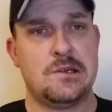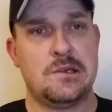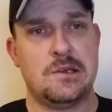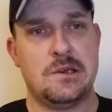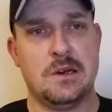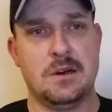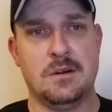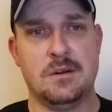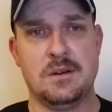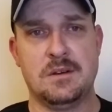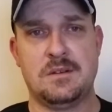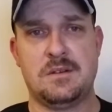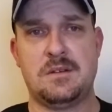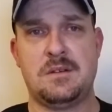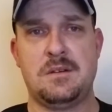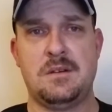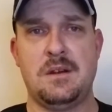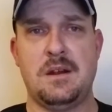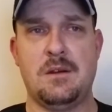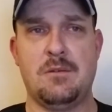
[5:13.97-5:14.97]
You know,
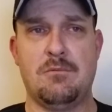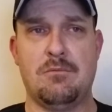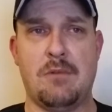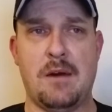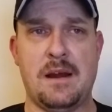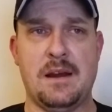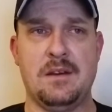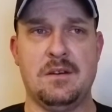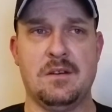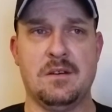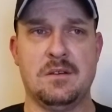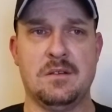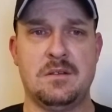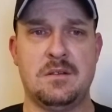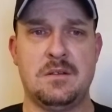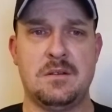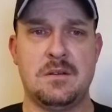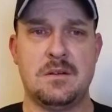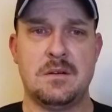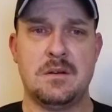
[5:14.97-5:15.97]
it's it
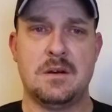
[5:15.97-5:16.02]
ranges.